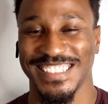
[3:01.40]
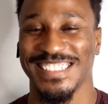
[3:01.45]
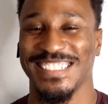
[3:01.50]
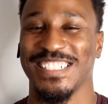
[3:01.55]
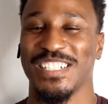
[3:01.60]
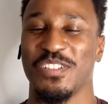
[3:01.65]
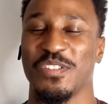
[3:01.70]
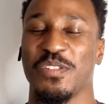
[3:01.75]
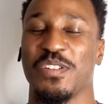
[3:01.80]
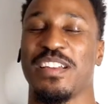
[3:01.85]

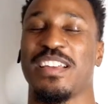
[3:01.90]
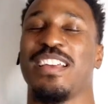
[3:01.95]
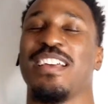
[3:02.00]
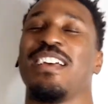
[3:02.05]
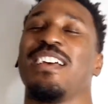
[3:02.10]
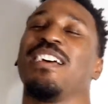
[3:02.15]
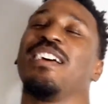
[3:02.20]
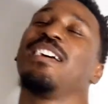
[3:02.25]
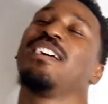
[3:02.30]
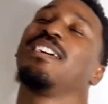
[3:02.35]
So,
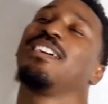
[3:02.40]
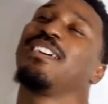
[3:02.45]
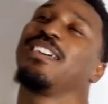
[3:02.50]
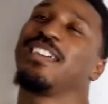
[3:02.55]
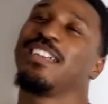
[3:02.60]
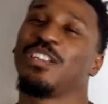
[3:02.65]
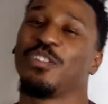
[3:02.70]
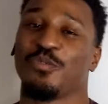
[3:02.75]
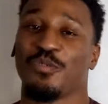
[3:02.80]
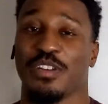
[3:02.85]

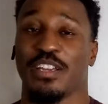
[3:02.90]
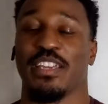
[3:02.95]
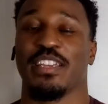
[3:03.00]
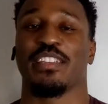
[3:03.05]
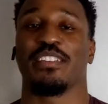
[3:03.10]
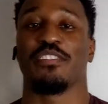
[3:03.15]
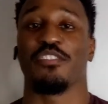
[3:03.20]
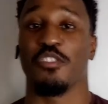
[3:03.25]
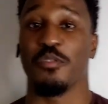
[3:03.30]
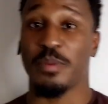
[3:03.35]
anyway,
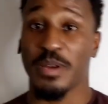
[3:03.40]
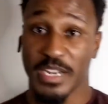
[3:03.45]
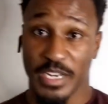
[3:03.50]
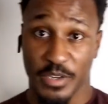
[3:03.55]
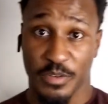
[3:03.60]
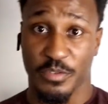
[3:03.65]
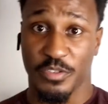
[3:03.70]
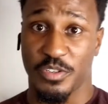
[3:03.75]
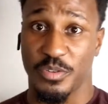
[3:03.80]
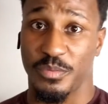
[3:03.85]

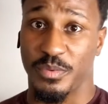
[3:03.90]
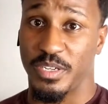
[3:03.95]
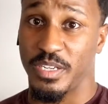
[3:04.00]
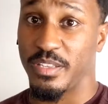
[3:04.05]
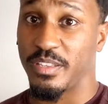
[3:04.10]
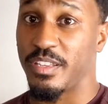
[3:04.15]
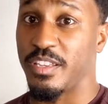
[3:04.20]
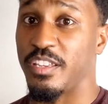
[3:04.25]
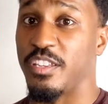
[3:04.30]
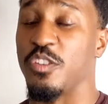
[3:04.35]
nobody owes you
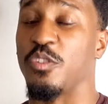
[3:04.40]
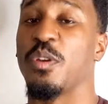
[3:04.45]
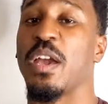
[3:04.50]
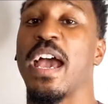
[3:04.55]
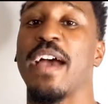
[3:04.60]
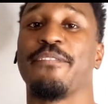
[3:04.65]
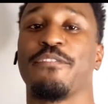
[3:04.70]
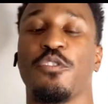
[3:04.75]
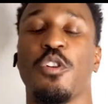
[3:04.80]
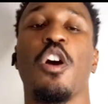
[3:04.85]
anything. You
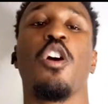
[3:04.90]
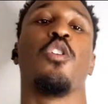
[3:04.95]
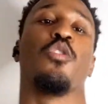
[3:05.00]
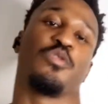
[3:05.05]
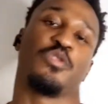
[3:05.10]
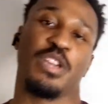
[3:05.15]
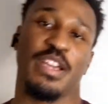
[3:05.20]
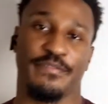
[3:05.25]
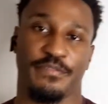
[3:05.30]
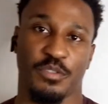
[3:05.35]
have to
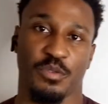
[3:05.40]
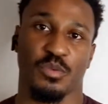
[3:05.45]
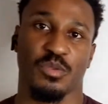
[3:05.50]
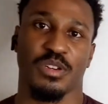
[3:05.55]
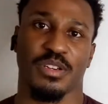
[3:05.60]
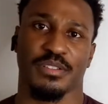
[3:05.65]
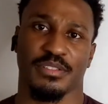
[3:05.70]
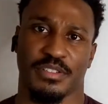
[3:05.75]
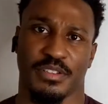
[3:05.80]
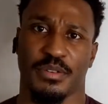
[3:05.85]

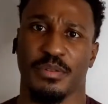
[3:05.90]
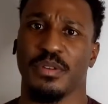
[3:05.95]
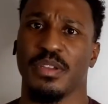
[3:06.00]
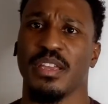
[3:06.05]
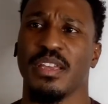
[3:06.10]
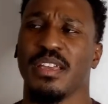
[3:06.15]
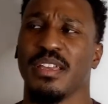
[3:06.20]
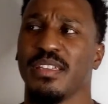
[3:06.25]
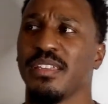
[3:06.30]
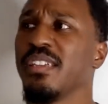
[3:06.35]
work. So,
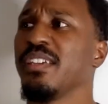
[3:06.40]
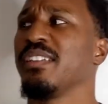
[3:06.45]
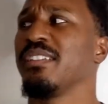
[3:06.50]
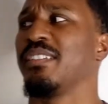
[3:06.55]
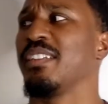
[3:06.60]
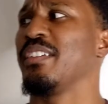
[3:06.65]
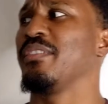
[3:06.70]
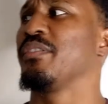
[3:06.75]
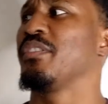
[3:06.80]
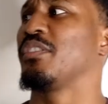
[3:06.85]
yeah,
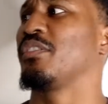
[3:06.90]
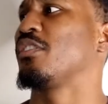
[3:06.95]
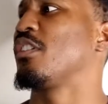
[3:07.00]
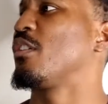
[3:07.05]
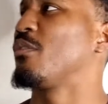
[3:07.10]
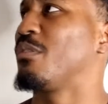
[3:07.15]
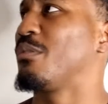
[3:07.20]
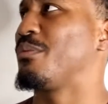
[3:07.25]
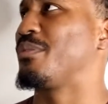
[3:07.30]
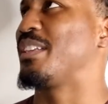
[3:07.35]
David
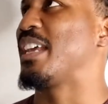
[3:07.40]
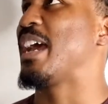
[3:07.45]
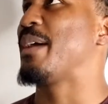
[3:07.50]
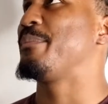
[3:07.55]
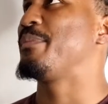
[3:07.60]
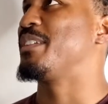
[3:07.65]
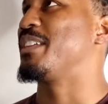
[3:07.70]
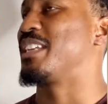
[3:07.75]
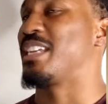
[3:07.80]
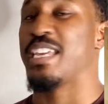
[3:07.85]
saw what was
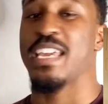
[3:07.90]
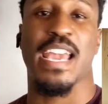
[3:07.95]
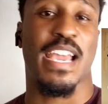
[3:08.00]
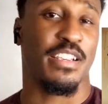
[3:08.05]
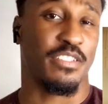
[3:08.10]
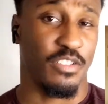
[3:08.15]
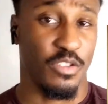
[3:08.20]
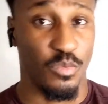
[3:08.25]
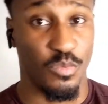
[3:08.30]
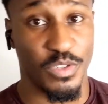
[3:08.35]
happening. He
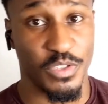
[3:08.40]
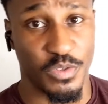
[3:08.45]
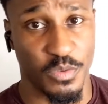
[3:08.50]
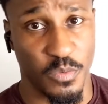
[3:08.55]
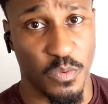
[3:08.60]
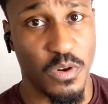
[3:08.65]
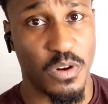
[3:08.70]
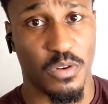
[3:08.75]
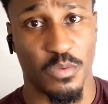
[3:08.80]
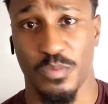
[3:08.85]
actually went to
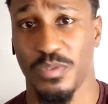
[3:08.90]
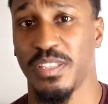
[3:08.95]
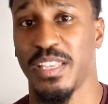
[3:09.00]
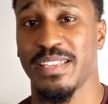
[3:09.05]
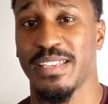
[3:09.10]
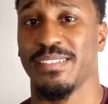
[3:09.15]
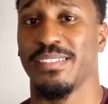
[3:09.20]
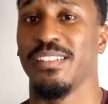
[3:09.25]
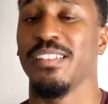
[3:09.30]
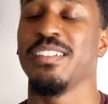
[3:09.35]
work with
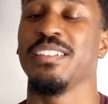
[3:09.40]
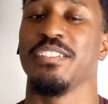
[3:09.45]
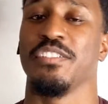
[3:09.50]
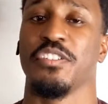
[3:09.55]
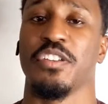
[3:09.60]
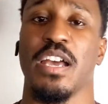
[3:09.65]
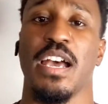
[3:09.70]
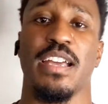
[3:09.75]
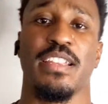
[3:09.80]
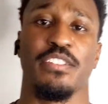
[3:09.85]
that
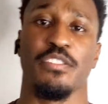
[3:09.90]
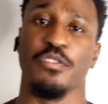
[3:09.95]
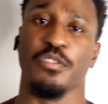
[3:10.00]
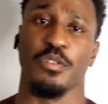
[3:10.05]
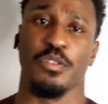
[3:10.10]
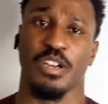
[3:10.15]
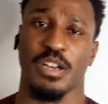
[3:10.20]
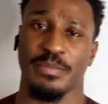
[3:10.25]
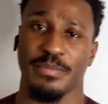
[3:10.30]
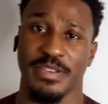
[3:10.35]
slingshot. You
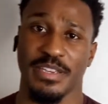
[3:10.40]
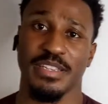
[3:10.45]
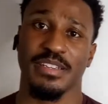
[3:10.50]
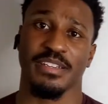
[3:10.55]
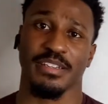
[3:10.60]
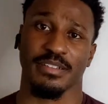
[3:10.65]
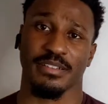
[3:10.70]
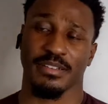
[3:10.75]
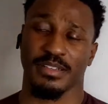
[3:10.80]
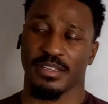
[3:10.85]
know what I
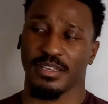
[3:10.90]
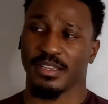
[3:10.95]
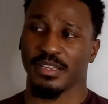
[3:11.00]
mean? And